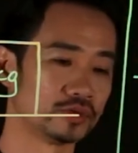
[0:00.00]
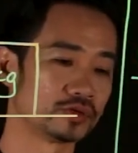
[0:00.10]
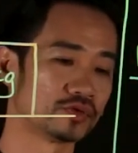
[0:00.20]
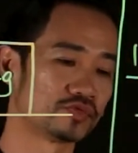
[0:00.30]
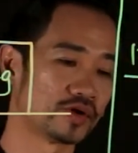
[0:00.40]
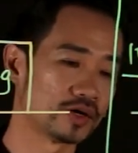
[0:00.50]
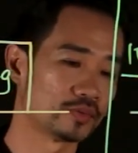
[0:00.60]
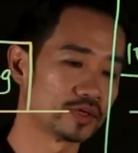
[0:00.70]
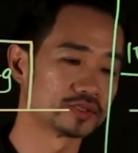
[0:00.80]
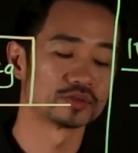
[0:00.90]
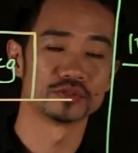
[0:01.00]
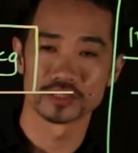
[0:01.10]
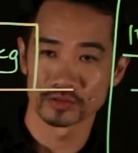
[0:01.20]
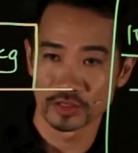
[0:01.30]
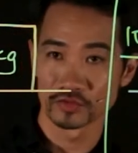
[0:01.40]
you need to find what is the
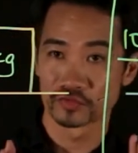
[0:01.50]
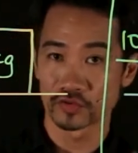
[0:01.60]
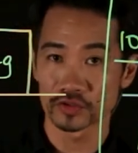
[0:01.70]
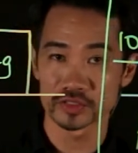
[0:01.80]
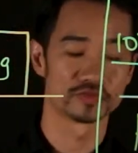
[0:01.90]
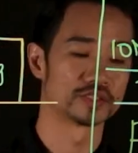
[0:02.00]
resultant force